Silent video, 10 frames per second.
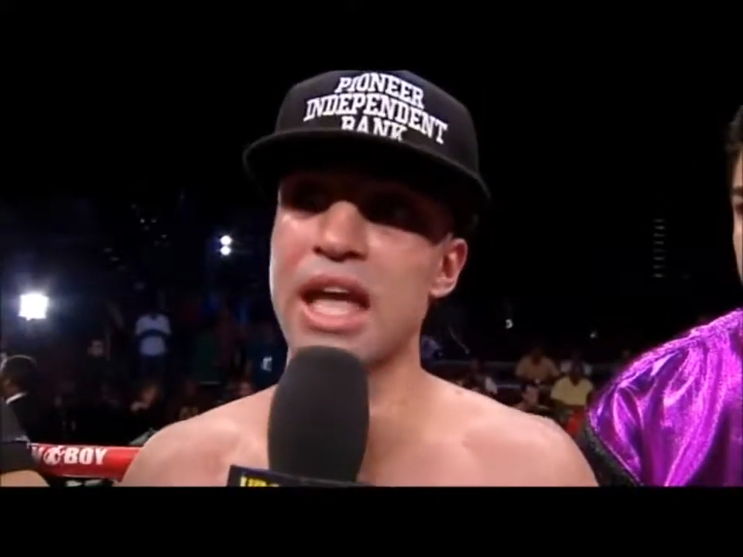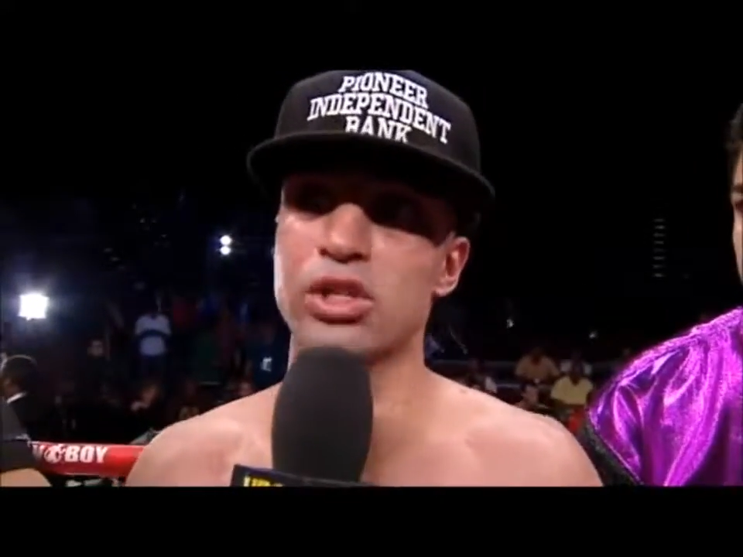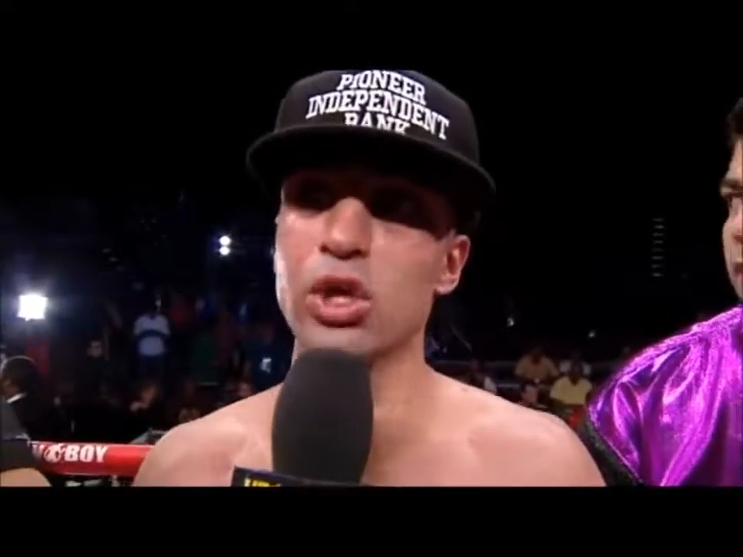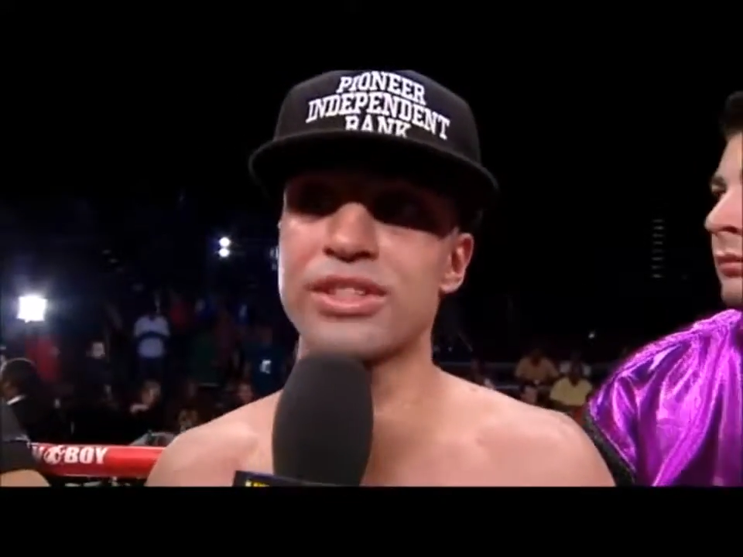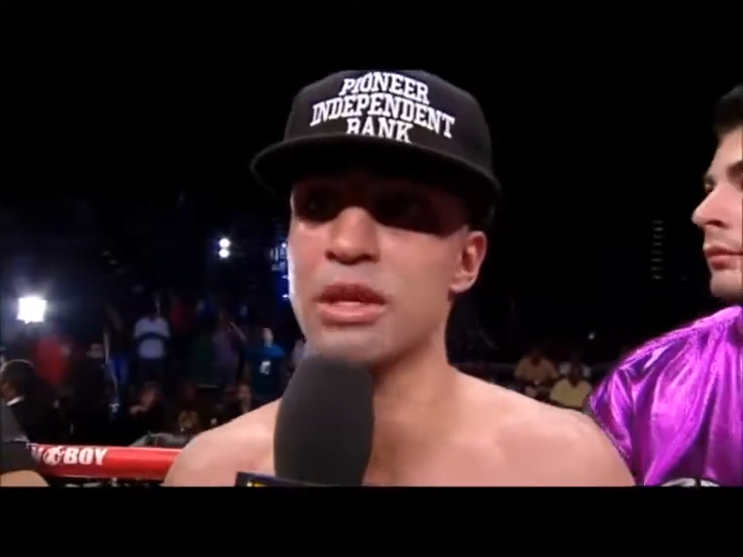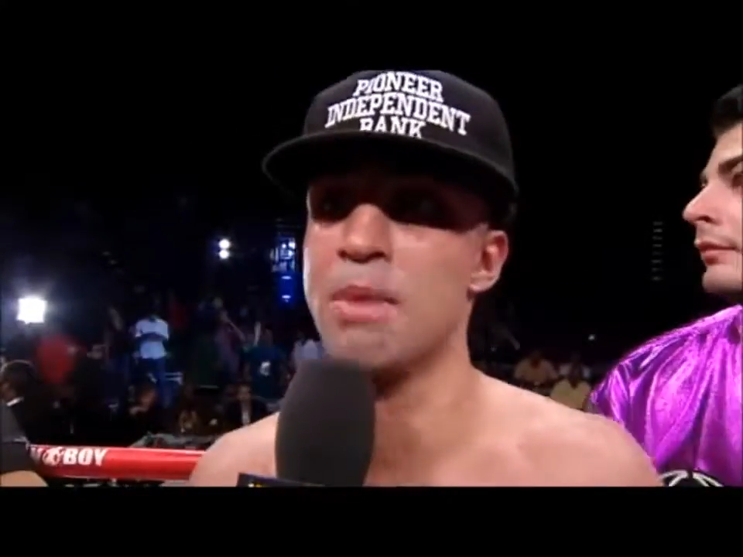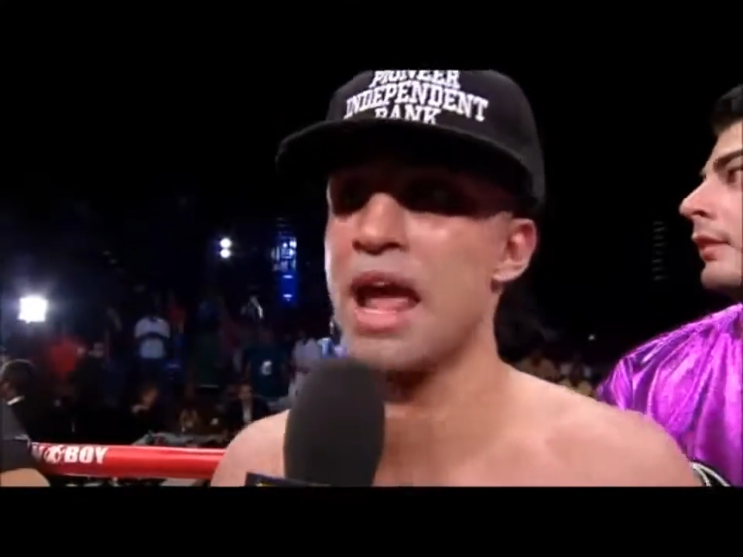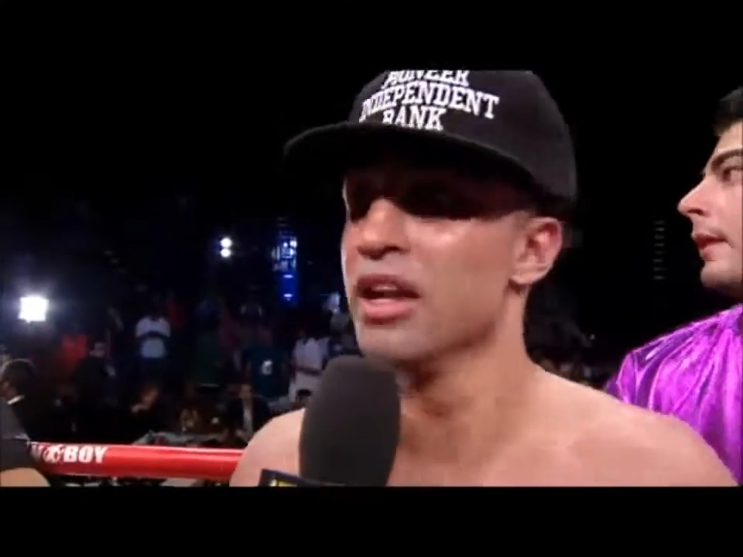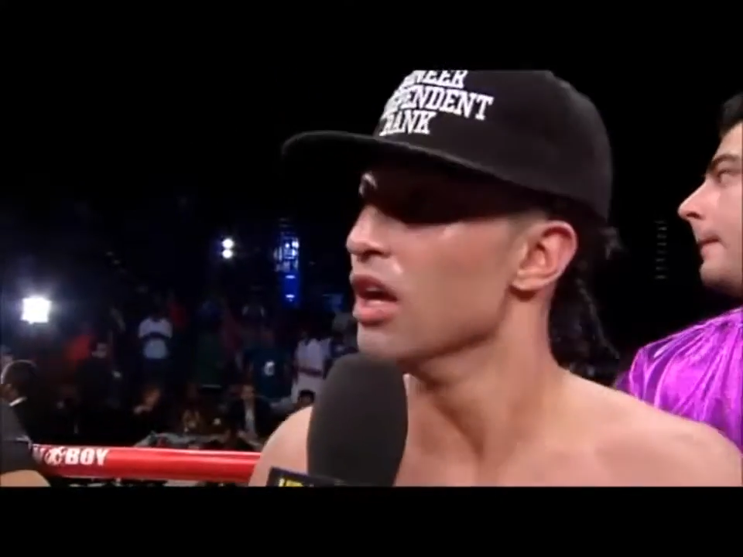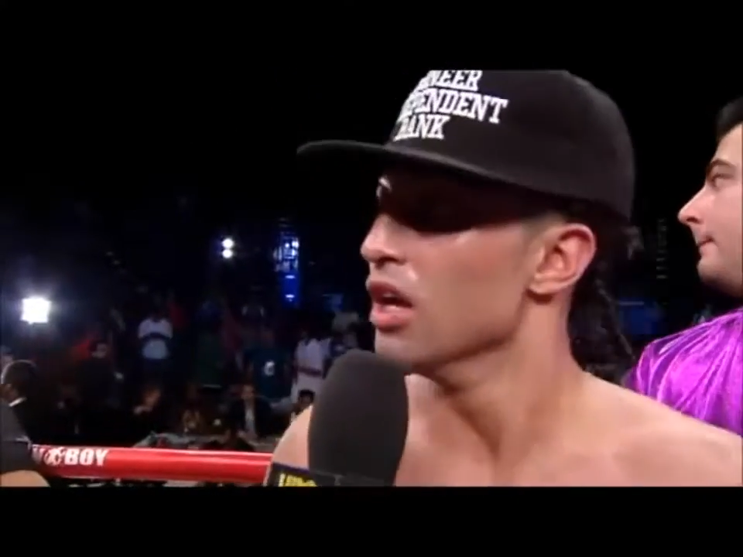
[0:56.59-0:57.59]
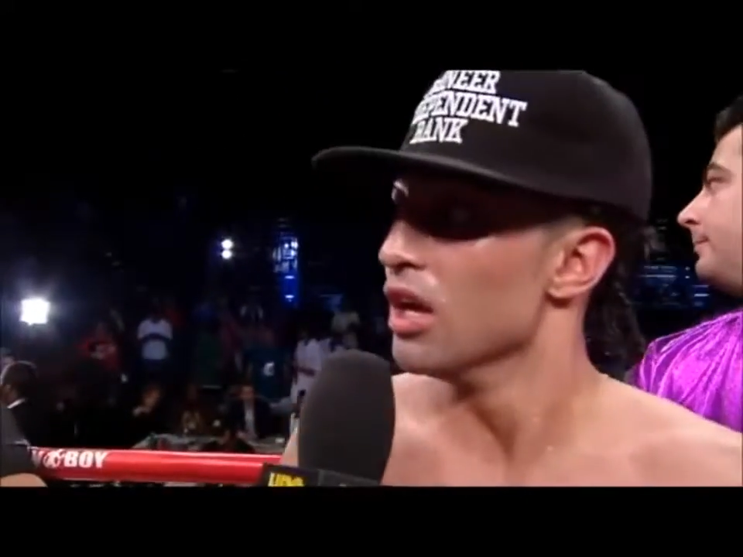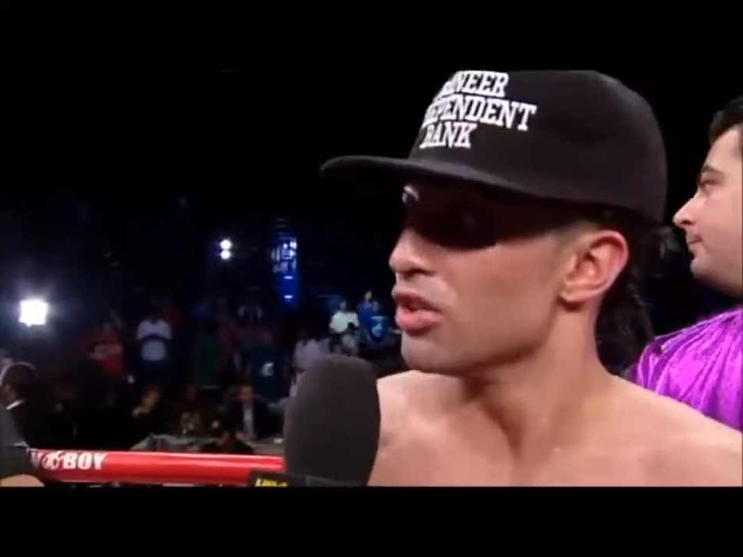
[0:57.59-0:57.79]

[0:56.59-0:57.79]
against Houston, man.